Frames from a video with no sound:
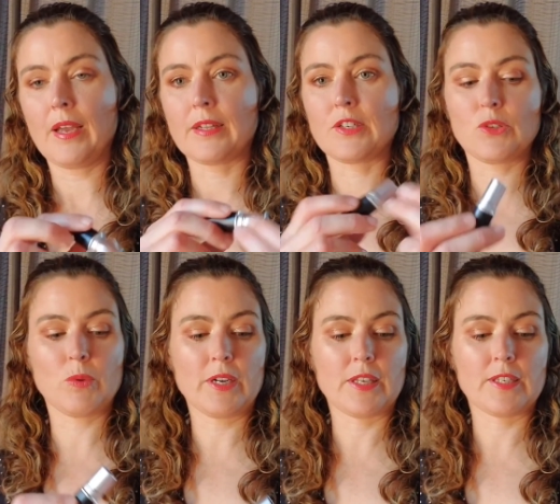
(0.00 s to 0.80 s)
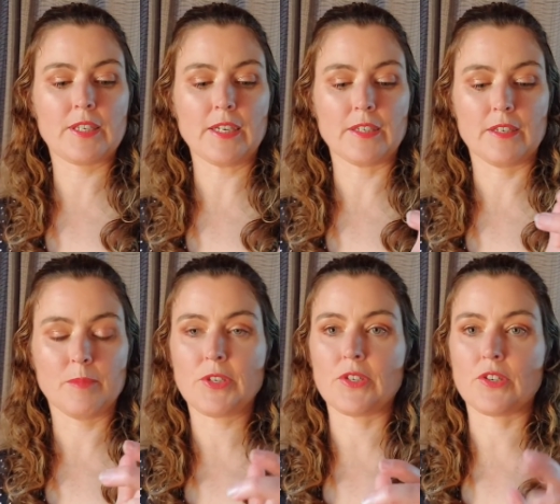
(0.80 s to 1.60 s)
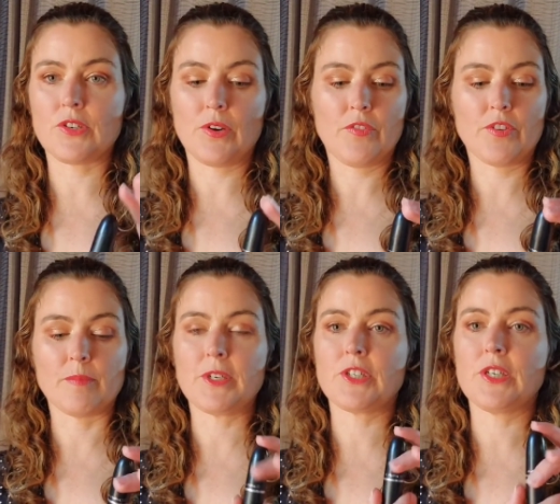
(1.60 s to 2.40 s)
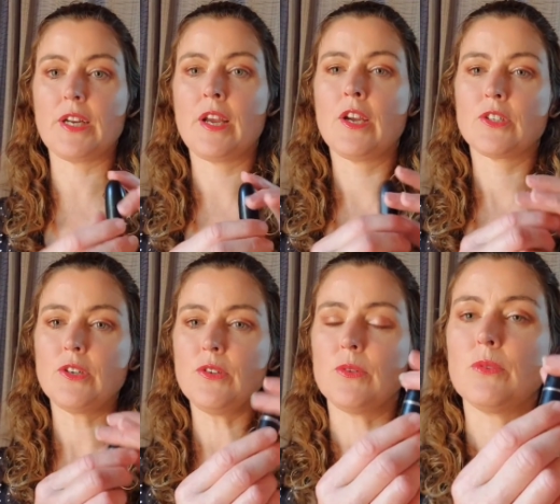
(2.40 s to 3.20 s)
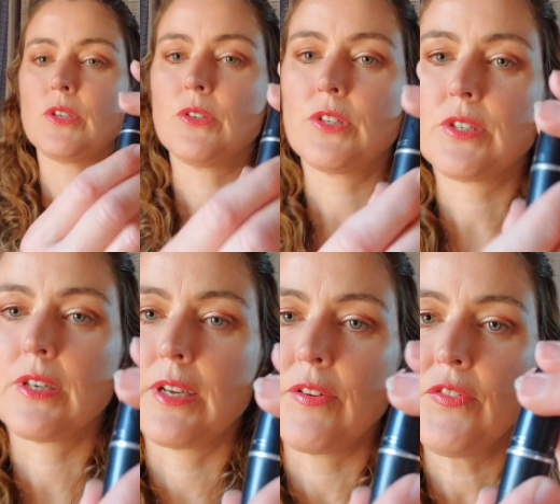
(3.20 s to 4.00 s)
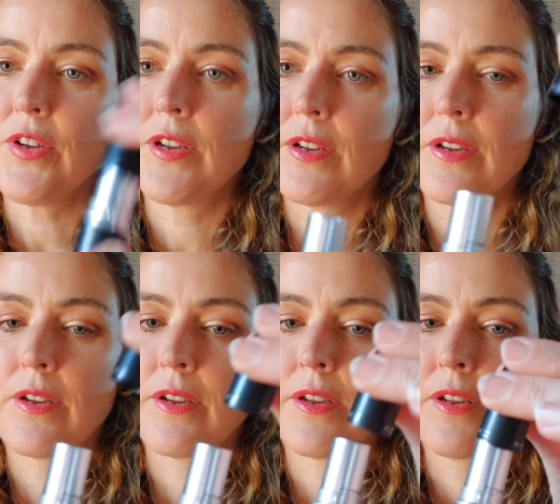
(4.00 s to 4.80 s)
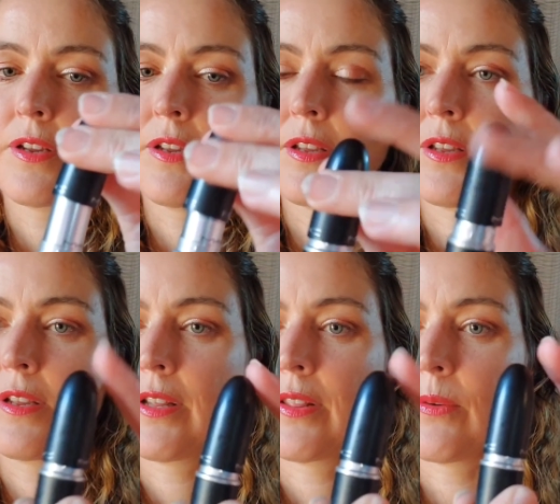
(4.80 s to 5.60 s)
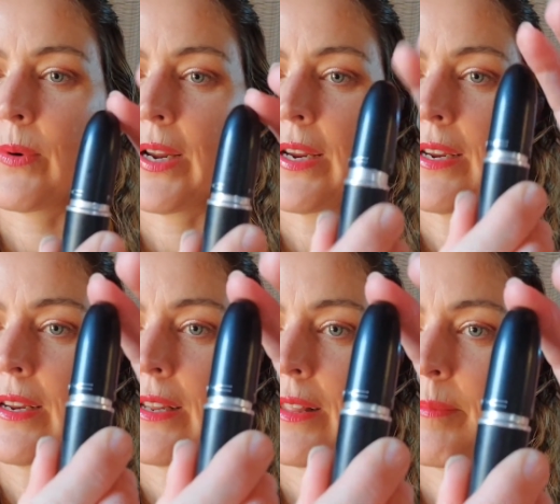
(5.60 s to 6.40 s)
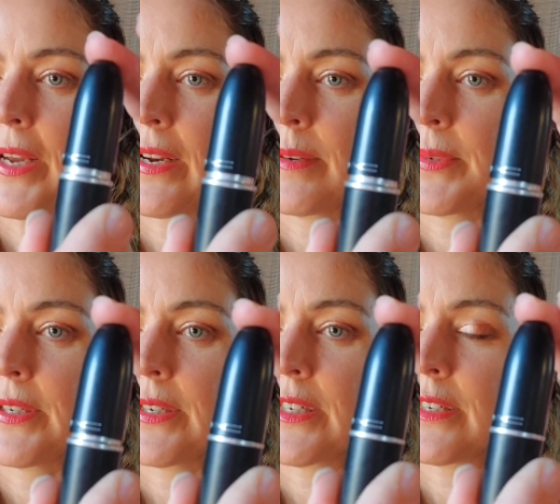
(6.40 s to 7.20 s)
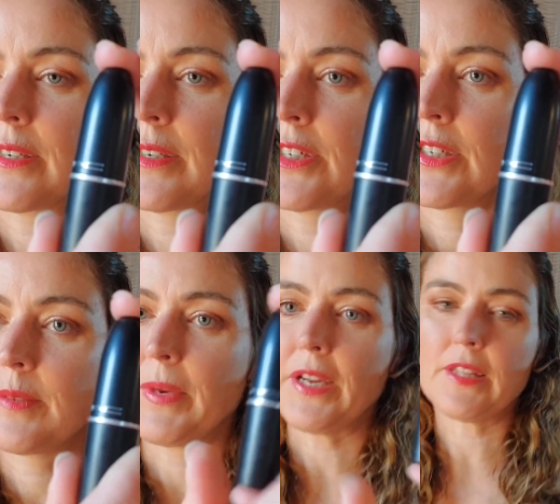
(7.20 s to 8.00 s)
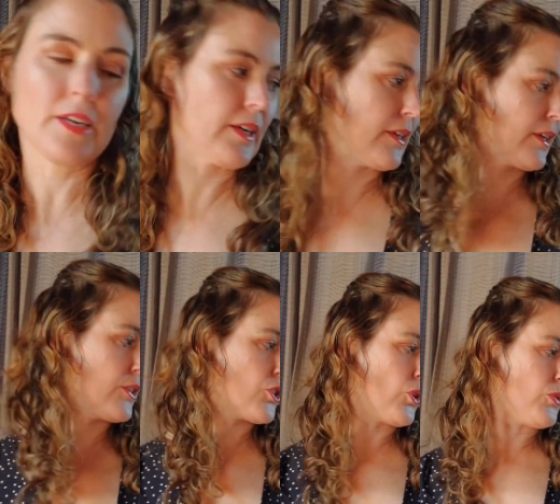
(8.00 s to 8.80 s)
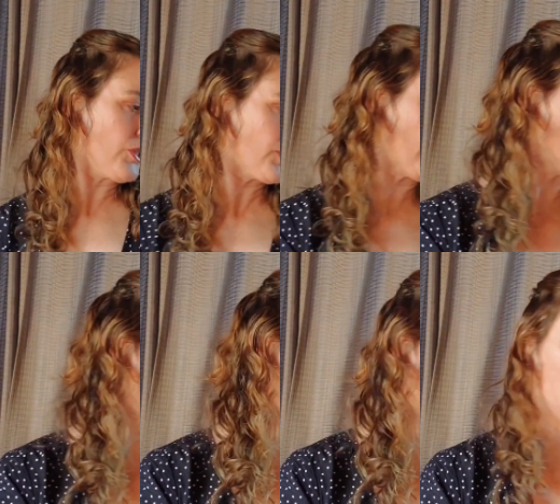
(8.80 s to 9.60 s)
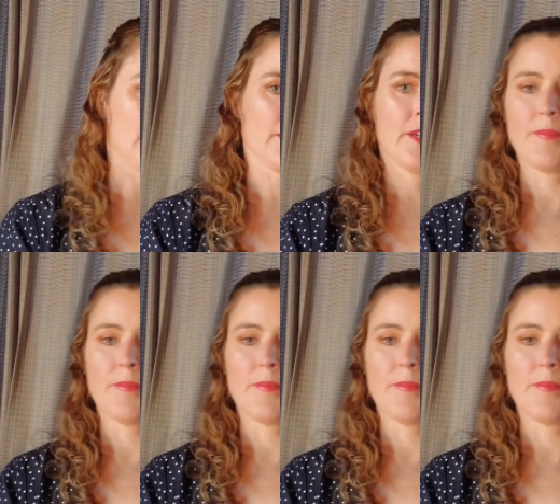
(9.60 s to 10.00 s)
And this is one of their satin lipsticks. Sorry if I didn't mention that. Don't you also just love the way the MAC lipsticks just make that look? It's so satisfying.